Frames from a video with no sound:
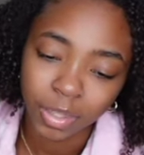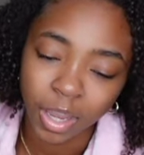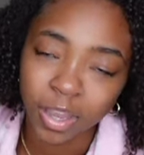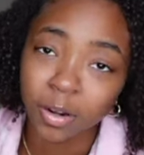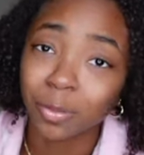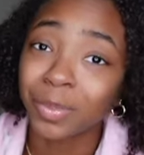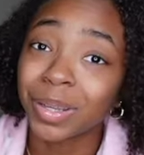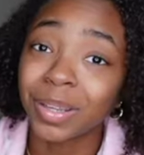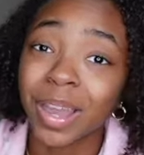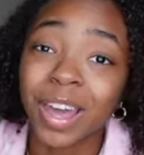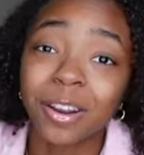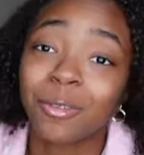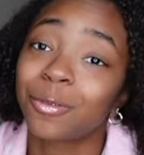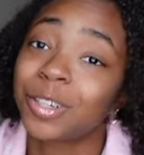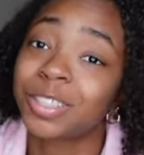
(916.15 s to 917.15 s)
i don't be i
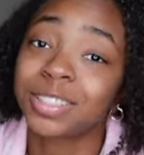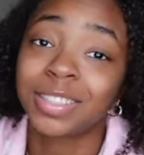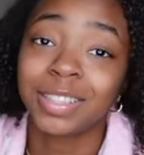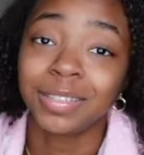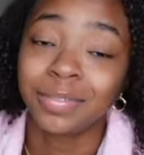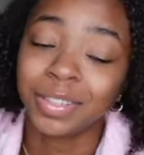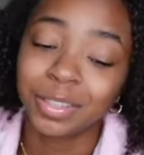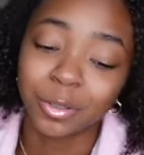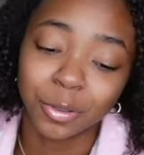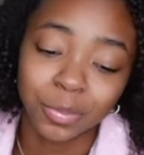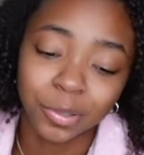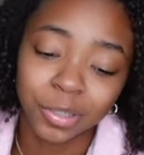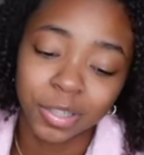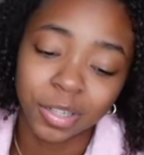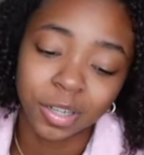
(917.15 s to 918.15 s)
don't watch tv no
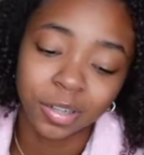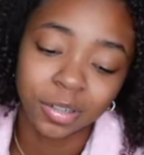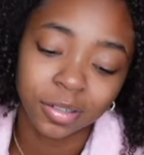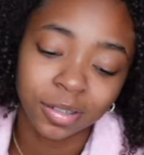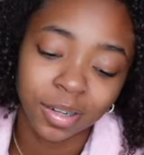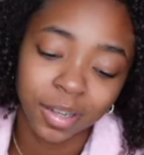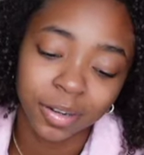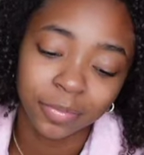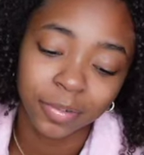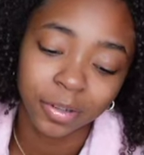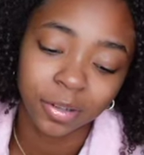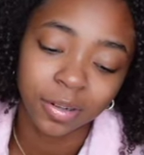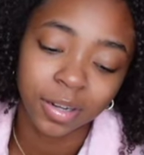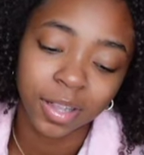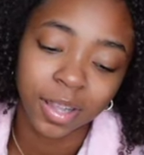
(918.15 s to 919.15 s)
more y'all not even
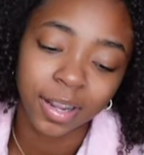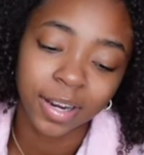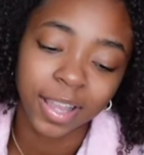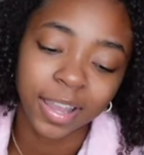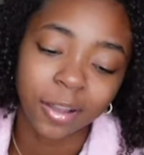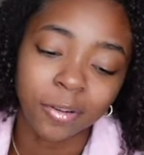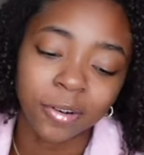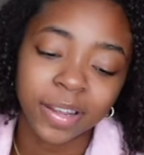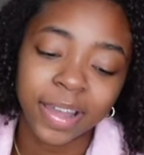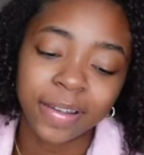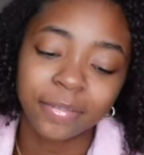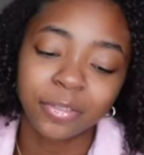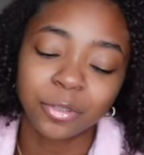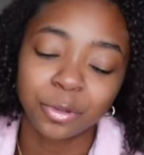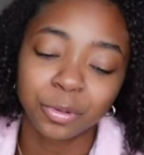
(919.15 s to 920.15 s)
gonna lie like i only
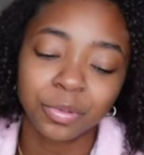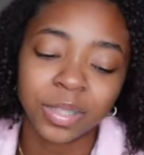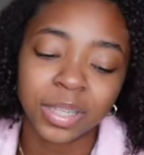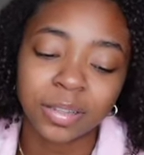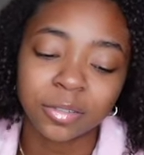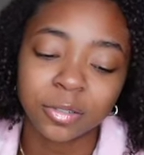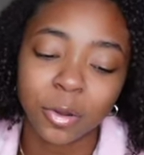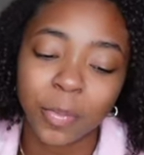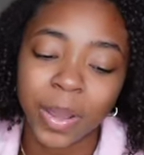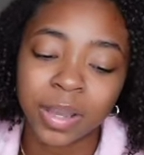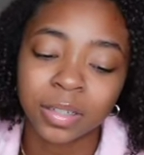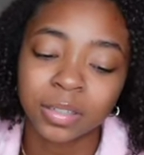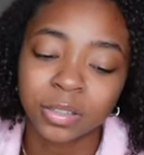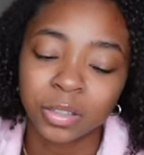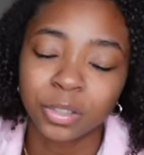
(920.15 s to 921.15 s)
have two things on my
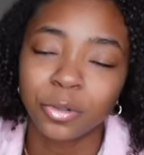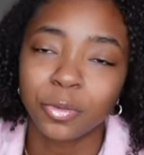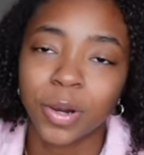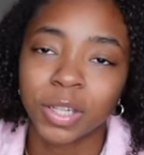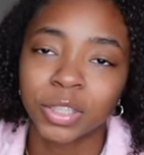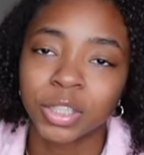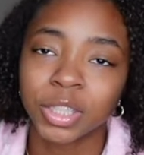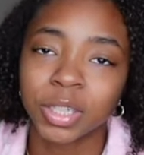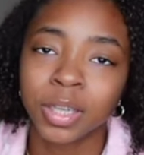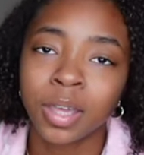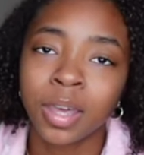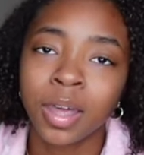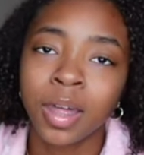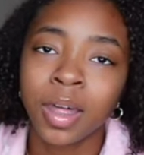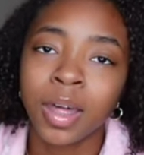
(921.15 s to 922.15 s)
continue watching
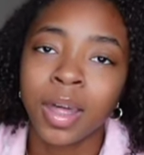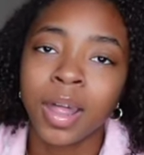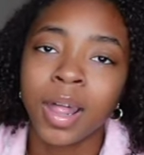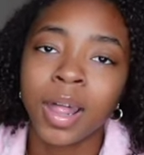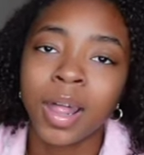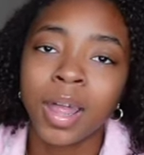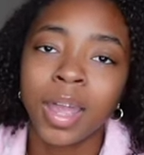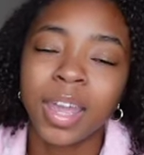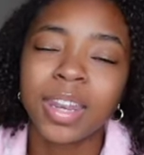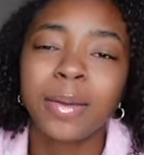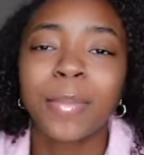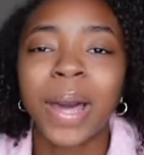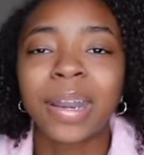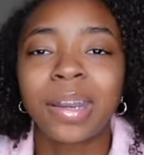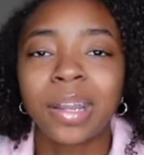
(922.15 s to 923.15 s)
and in
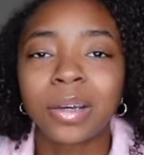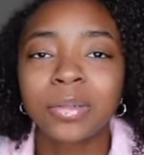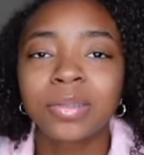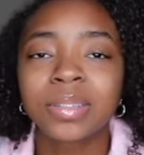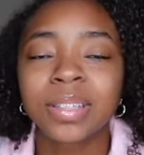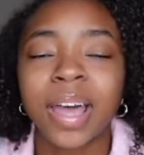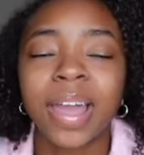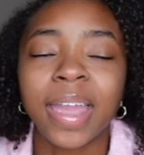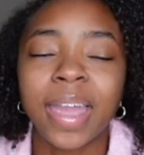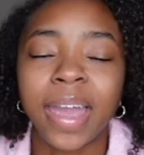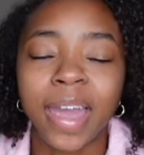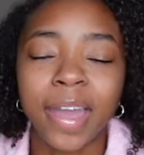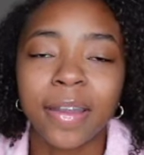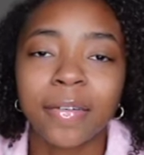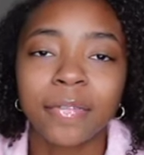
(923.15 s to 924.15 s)
my notes i
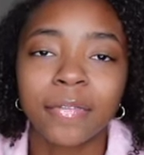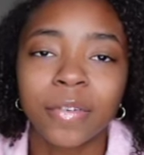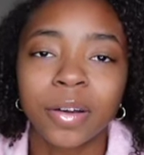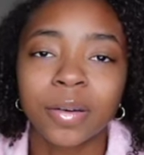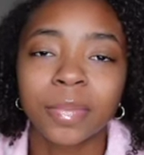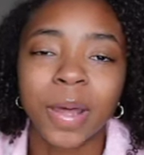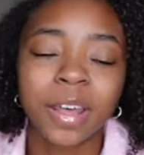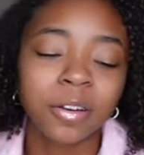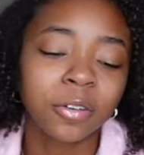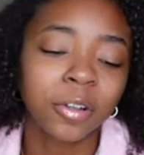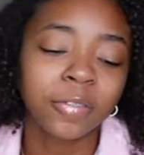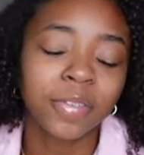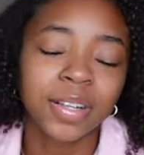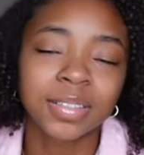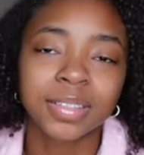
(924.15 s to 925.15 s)
have um i don't know
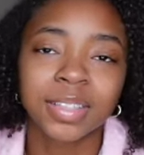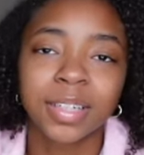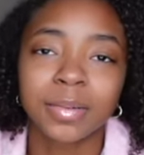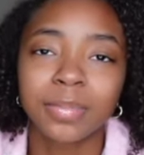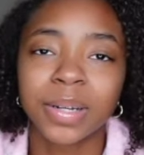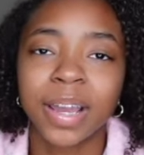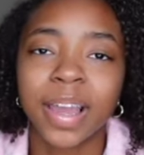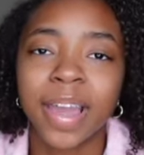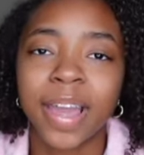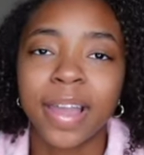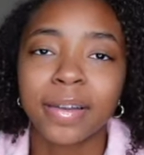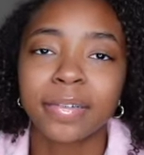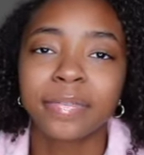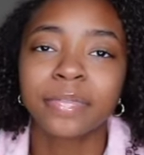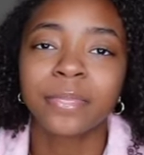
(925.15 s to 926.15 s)
if y'all seen it but i
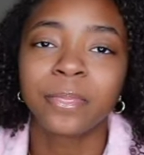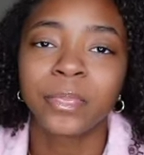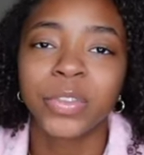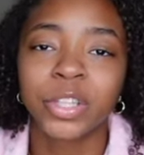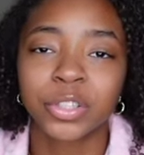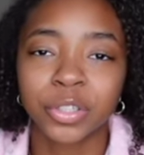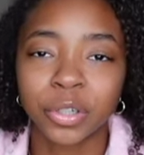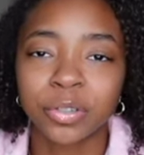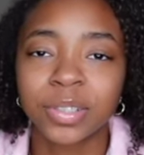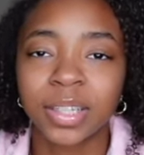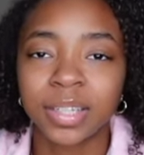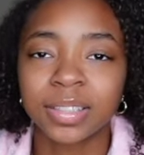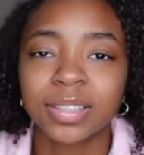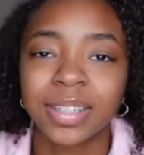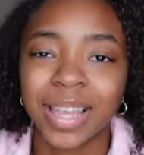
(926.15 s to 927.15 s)
have the shows i
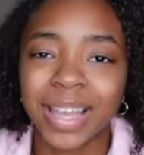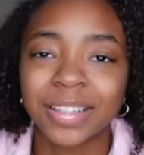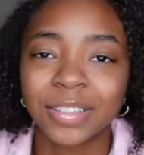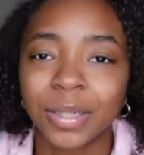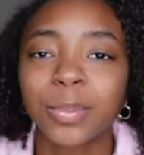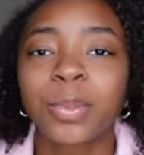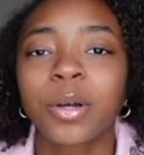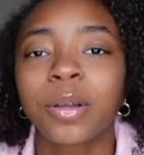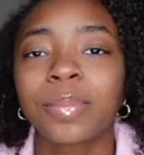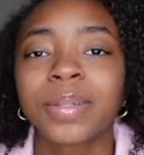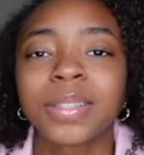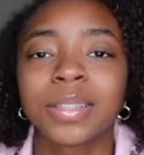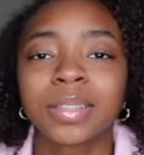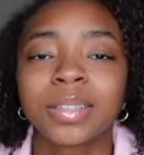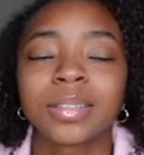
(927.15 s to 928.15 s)
need to catch up on
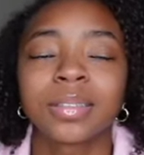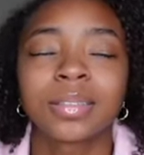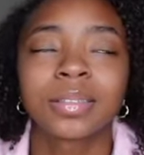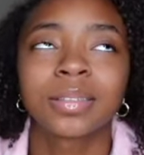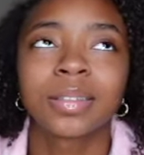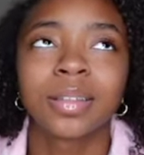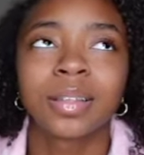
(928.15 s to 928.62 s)
because